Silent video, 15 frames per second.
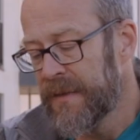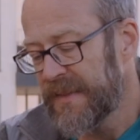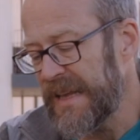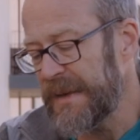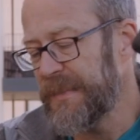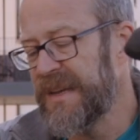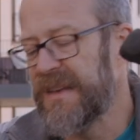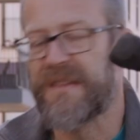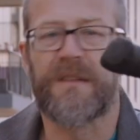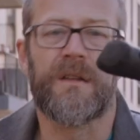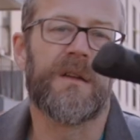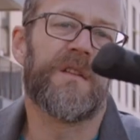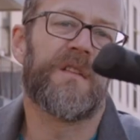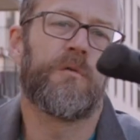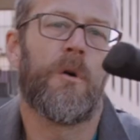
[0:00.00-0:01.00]
That means
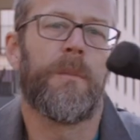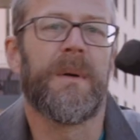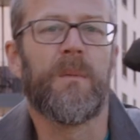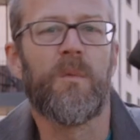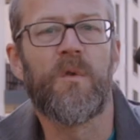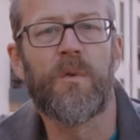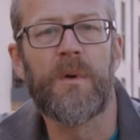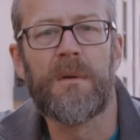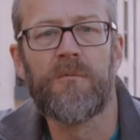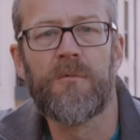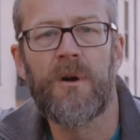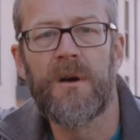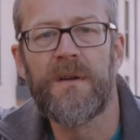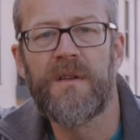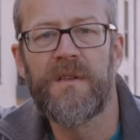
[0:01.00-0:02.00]
that swapping between
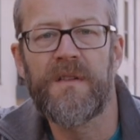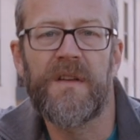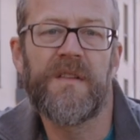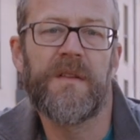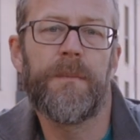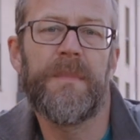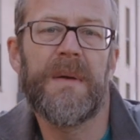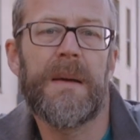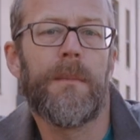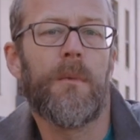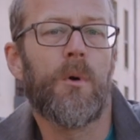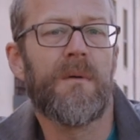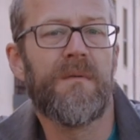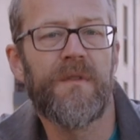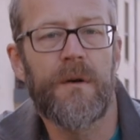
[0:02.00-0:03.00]
riders is a bit
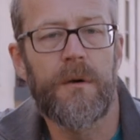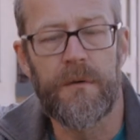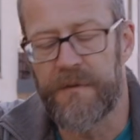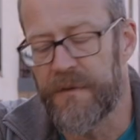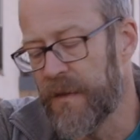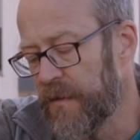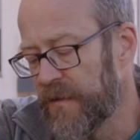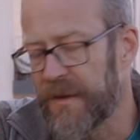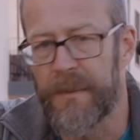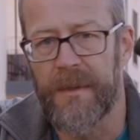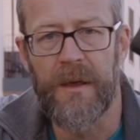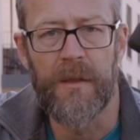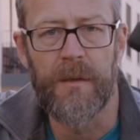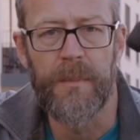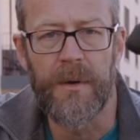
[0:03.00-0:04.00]
more involved than some of
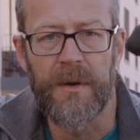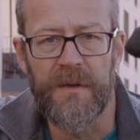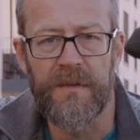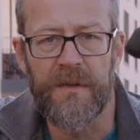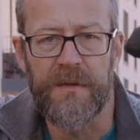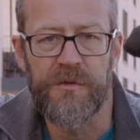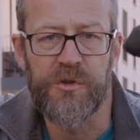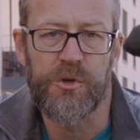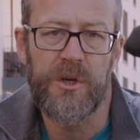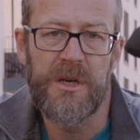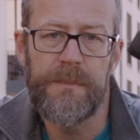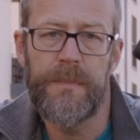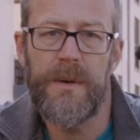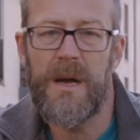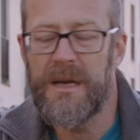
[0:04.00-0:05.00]
the other bikes that I've
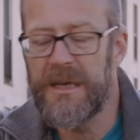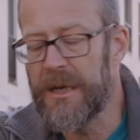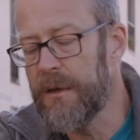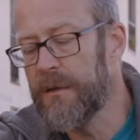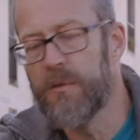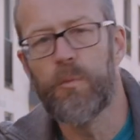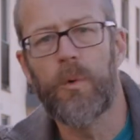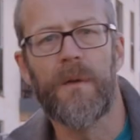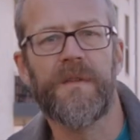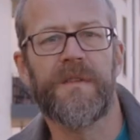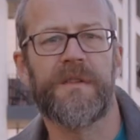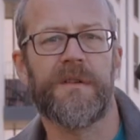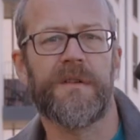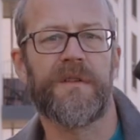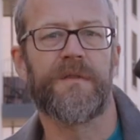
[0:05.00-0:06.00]
tried, but you know, the one
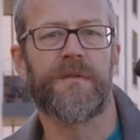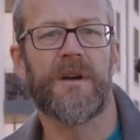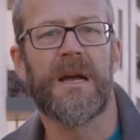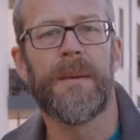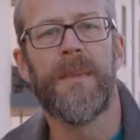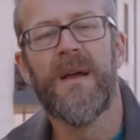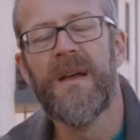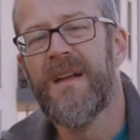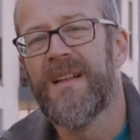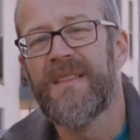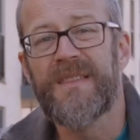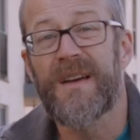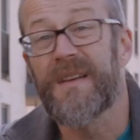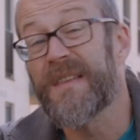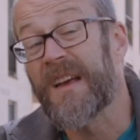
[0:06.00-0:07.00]
size frame
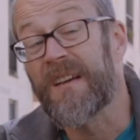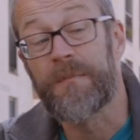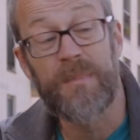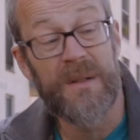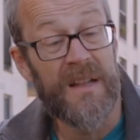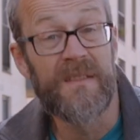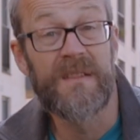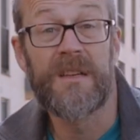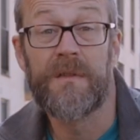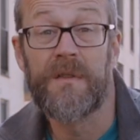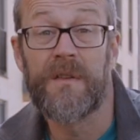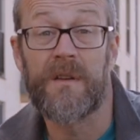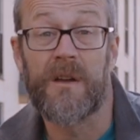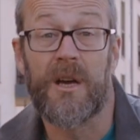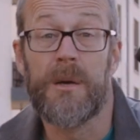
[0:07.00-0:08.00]
does have plenty of
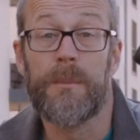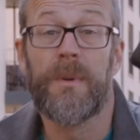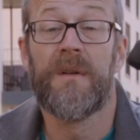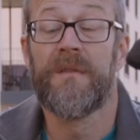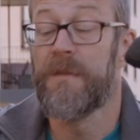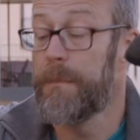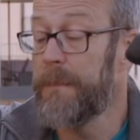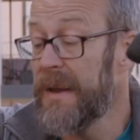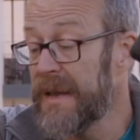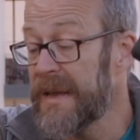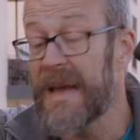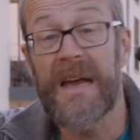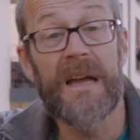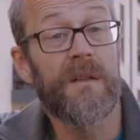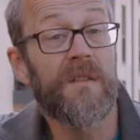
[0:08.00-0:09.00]
scope for big
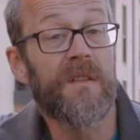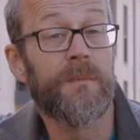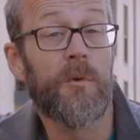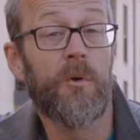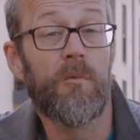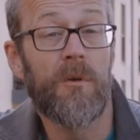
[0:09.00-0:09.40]
and small